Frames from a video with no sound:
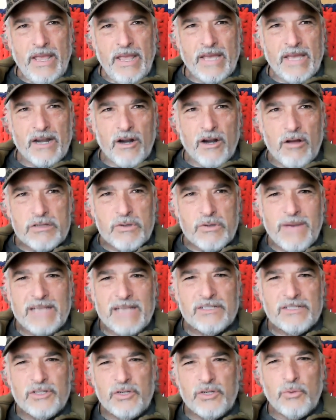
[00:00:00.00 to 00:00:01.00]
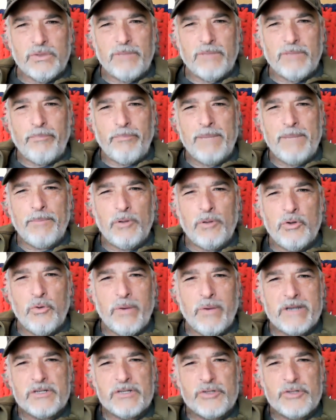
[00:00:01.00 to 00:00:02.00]
And it also has to do with the people
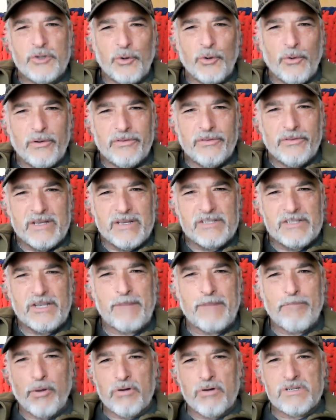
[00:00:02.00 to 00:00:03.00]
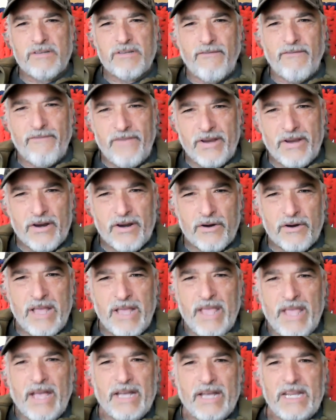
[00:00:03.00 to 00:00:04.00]
who endured this and persevered
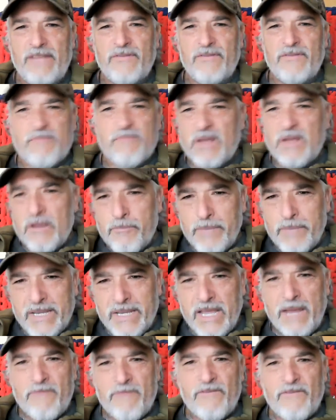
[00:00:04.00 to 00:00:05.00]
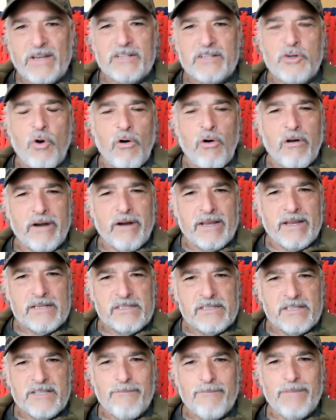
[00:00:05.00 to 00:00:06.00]
and even became
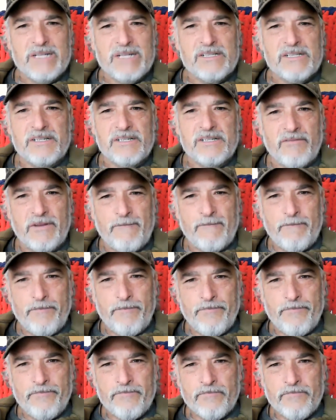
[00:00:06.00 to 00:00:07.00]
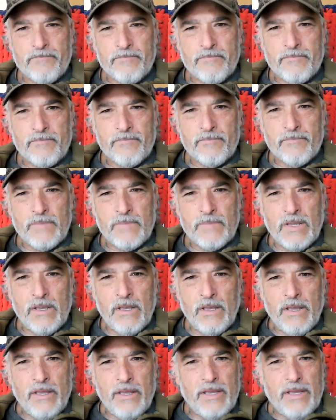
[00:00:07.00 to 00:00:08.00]
victorious in the midst of it.
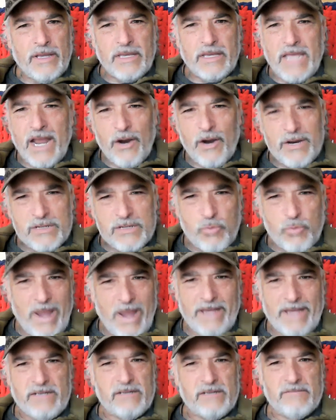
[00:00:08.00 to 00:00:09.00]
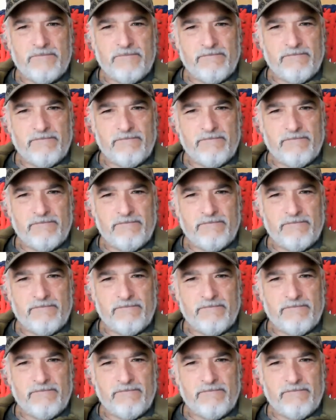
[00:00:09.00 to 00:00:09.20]
It carries weight.